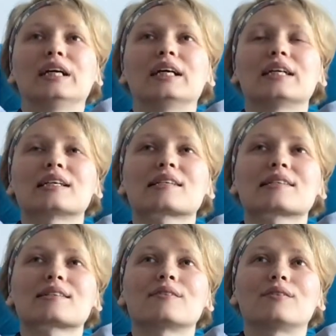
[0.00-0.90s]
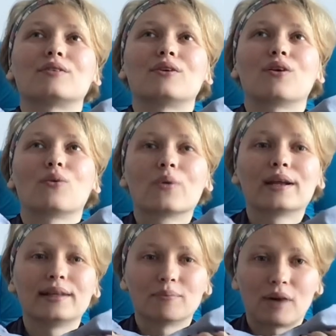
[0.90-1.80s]
is
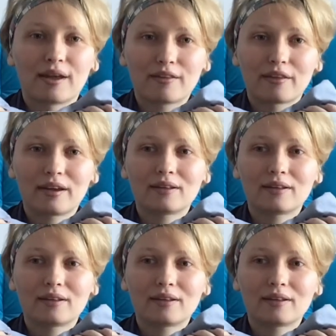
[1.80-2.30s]
really my thing.